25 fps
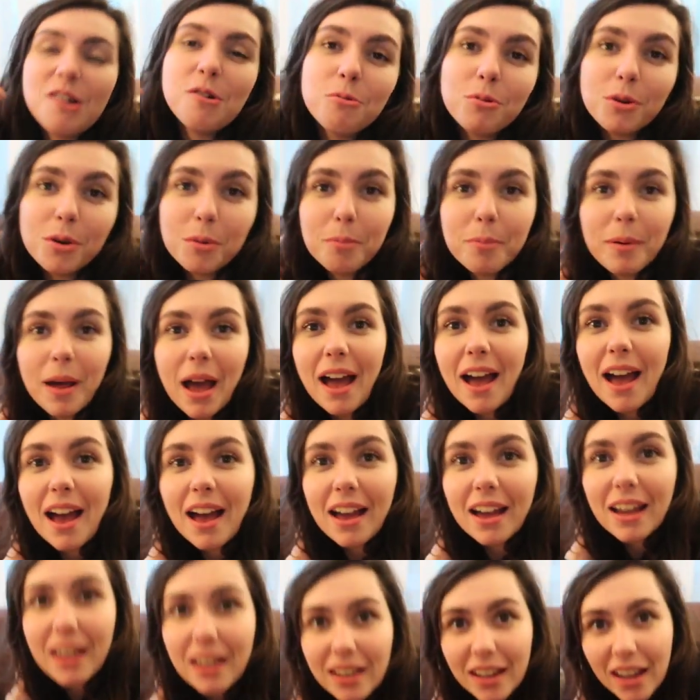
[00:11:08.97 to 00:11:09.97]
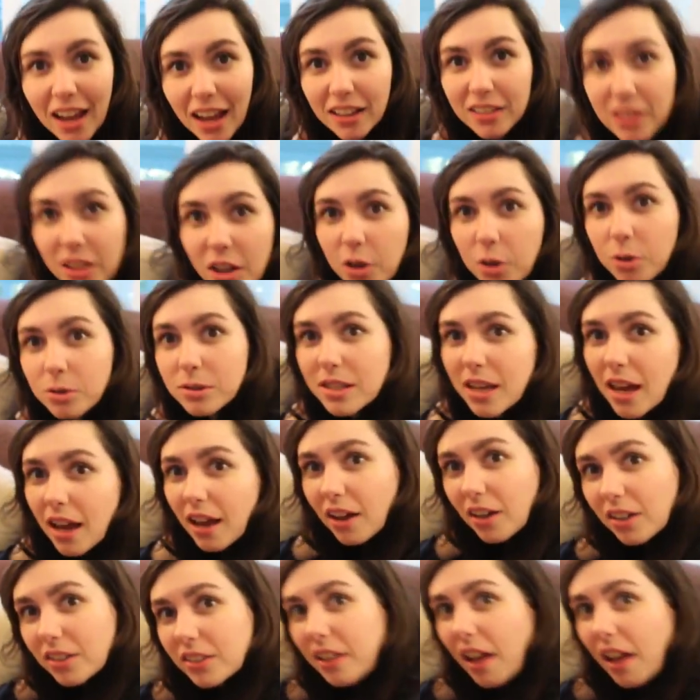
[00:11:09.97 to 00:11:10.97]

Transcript: We're I back at the hotel